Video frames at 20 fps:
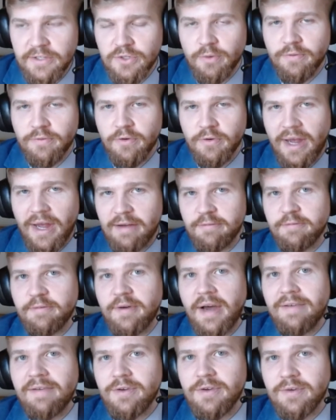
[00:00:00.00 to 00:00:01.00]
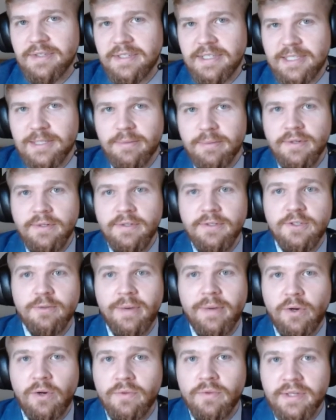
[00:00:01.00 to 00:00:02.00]
So if you have five years experience, you
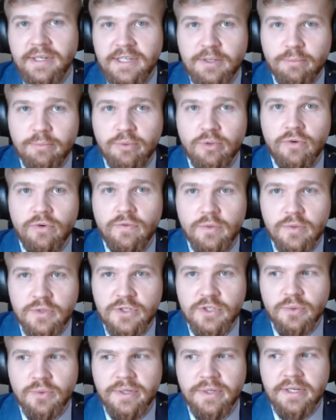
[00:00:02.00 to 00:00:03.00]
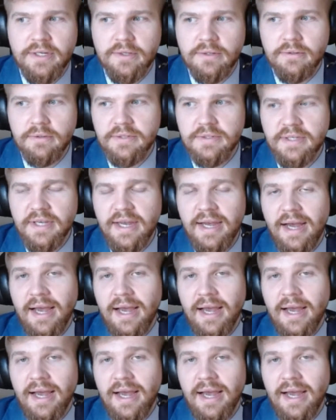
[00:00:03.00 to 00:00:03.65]
might only need to prove those three years.